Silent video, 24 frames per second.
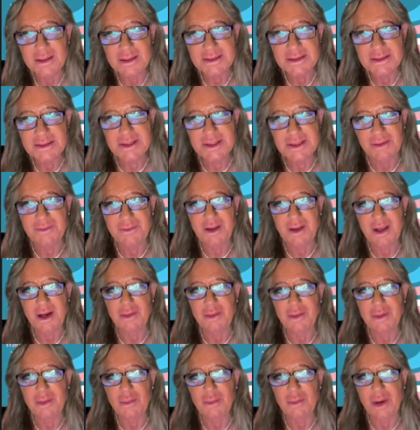Self-care
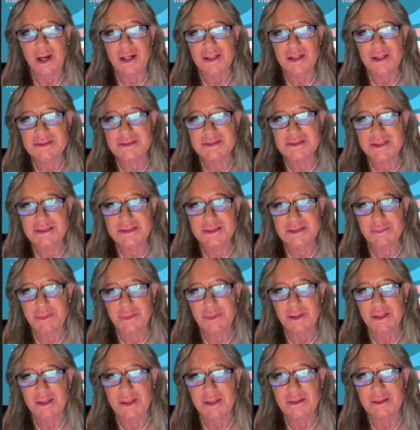requires
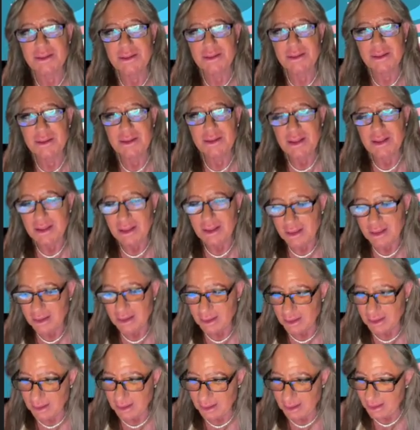discipline,
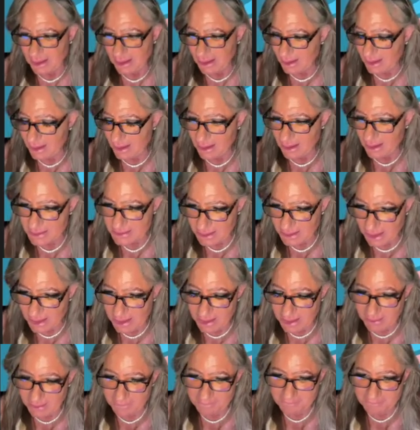and as I